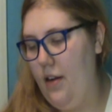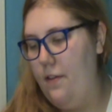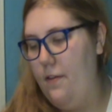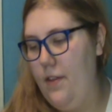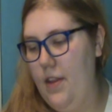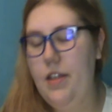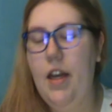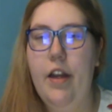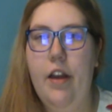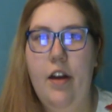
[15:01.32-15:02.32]
if this
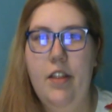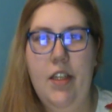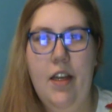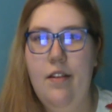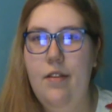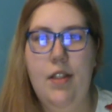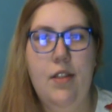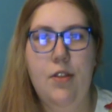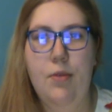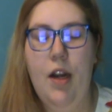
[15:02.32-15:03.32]
kind of content
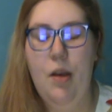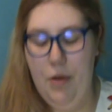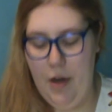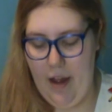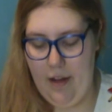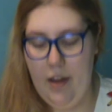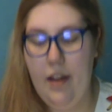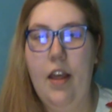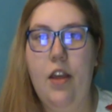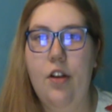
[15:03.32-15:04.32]
is right up your alley,
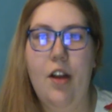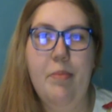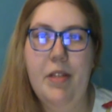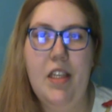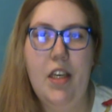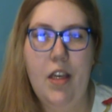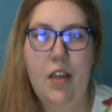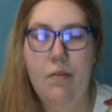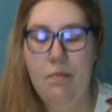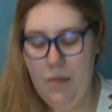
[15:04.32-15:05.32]
like your cup of
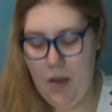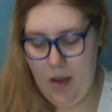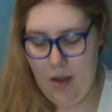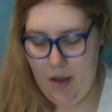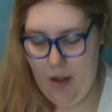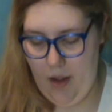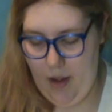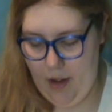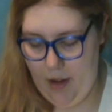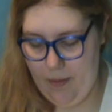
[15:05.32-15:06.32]
tea,
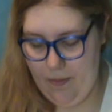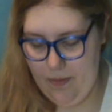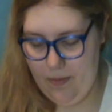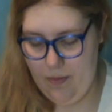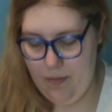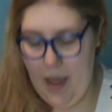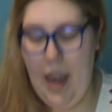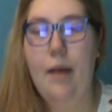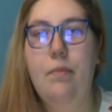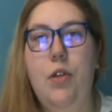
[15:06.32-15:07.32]

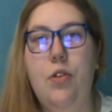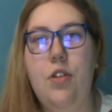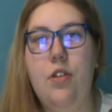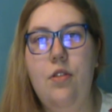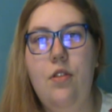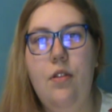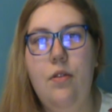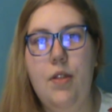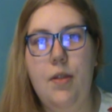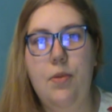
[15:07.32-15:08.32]
yeah, you should
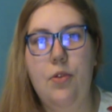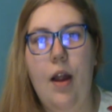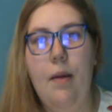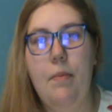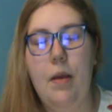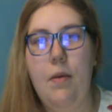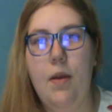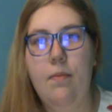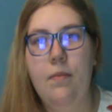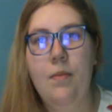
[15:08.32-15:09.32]
subscribe,
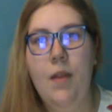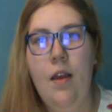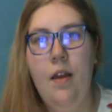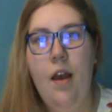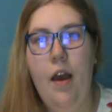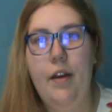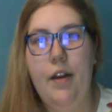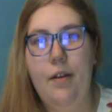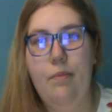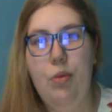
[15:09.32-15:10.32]
maybe. I'm
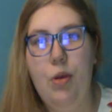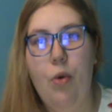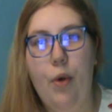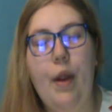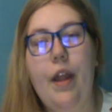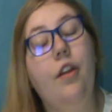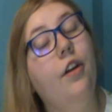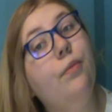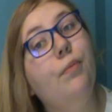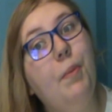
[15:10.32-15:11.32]
gonna be more
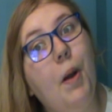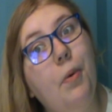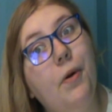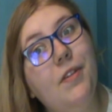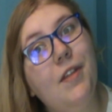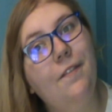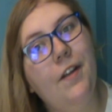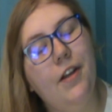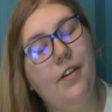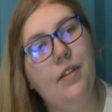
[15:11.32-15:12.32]
regular about posting
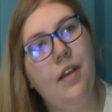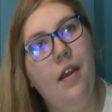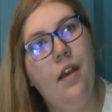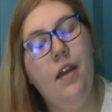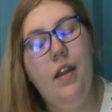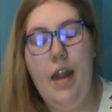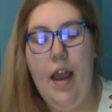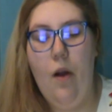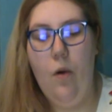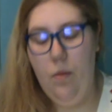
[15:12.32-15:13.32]
videos
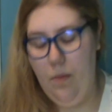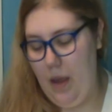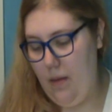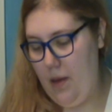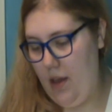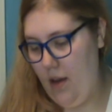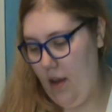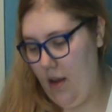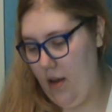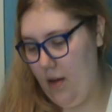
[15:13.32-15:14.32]
now, maybe.
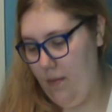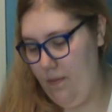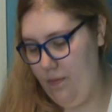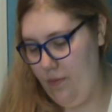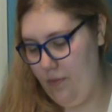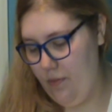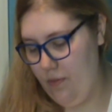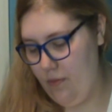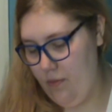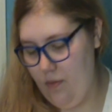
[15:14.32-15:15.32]

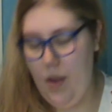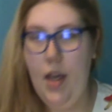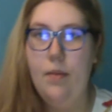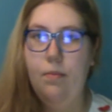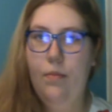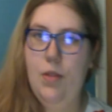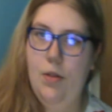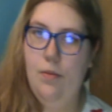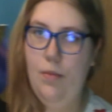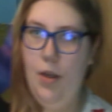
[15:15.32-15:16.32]
Yeah,
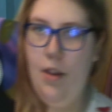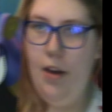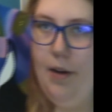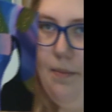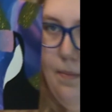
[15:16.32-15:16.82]
so here they are.